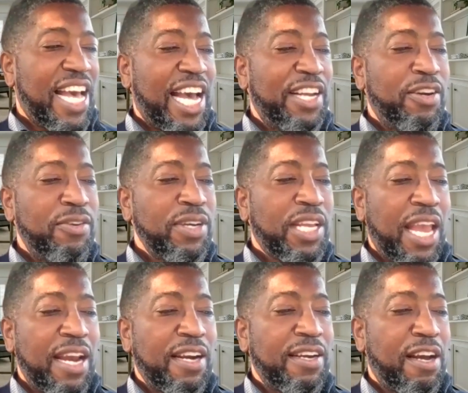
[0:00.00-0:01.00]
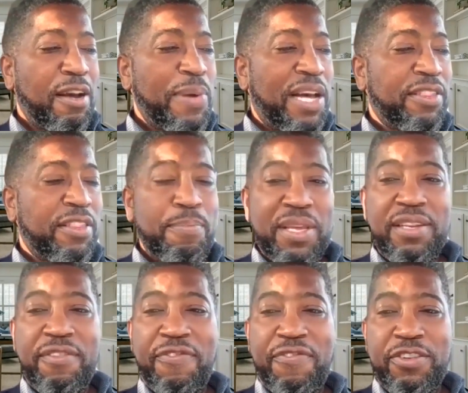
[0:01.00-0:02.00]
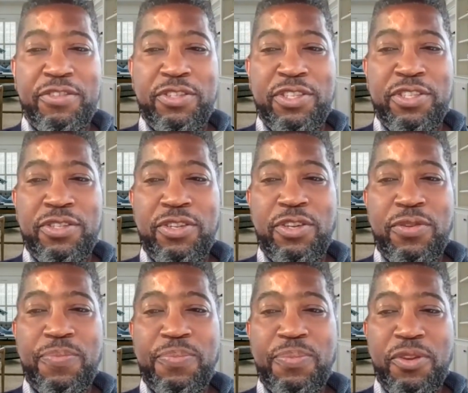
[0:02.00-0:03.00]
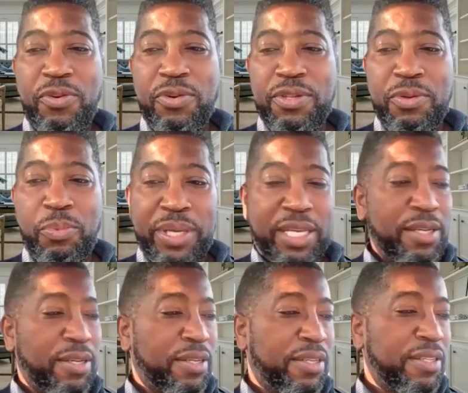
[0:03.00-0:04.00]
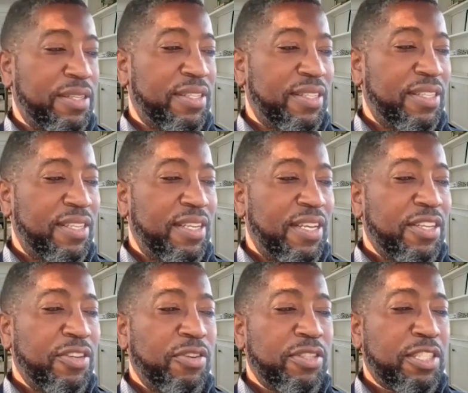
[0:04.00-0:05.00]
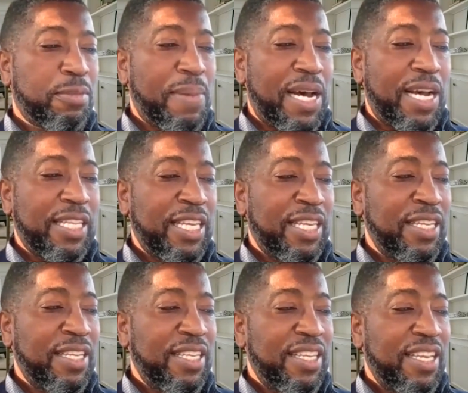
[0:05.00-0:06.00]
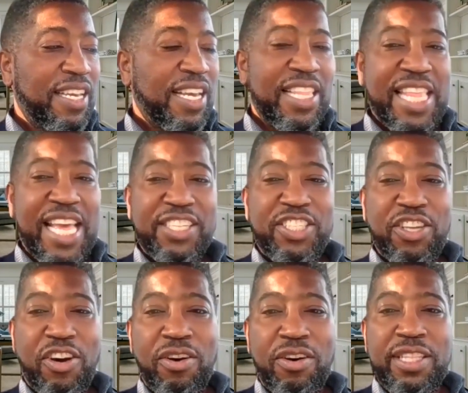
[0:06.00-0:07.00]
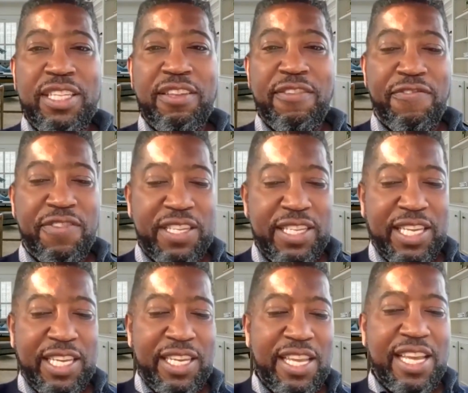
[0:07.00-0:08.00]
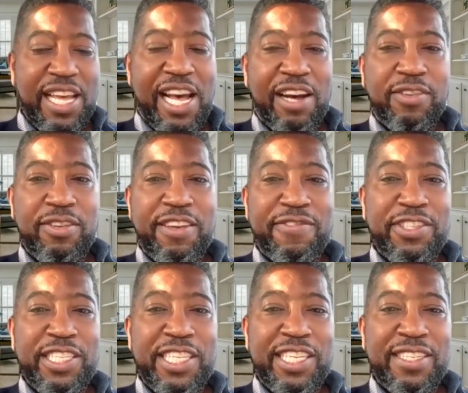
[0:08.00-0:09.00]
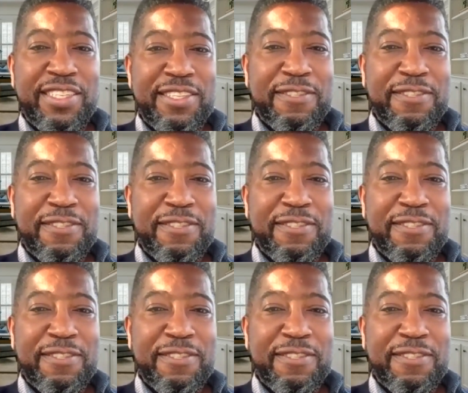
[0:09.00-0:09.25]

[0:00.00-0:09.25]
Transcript: I don't care about the midfielder or the winger. You're smiling, and that's all the defending I'll ever need